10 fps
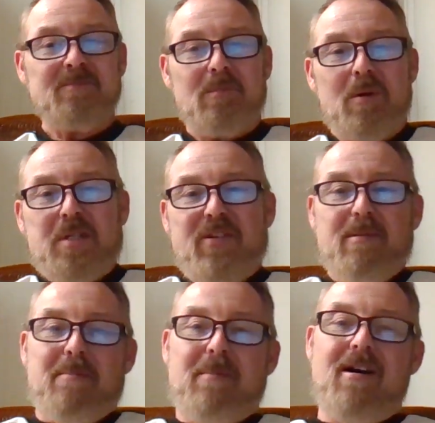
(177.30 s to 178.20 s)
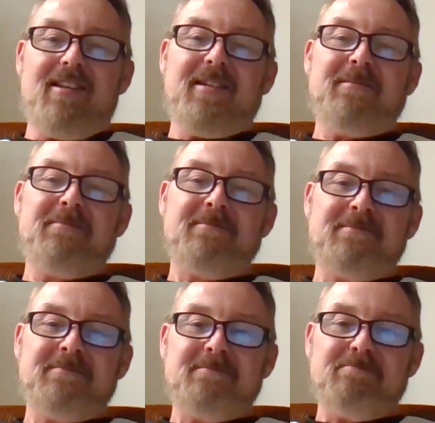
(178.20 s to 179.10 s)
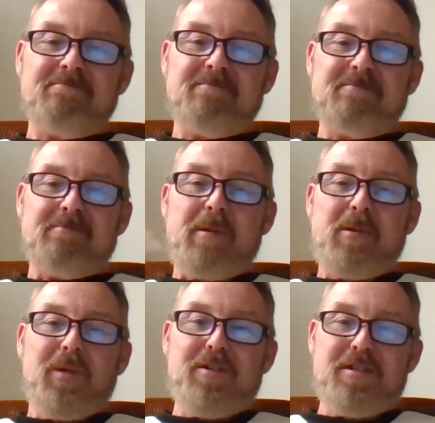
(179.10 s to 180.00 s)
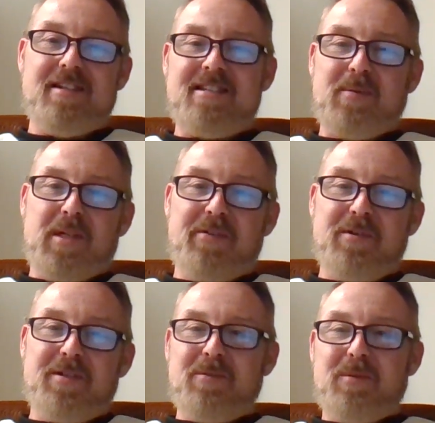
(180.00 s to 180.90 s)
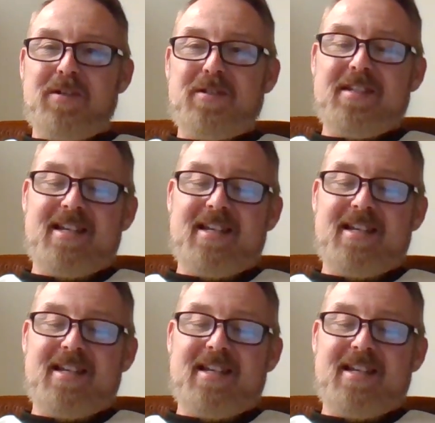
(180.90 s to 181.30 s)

What was different about Molly? Remember the Richardsons? They went over to the Richardsons'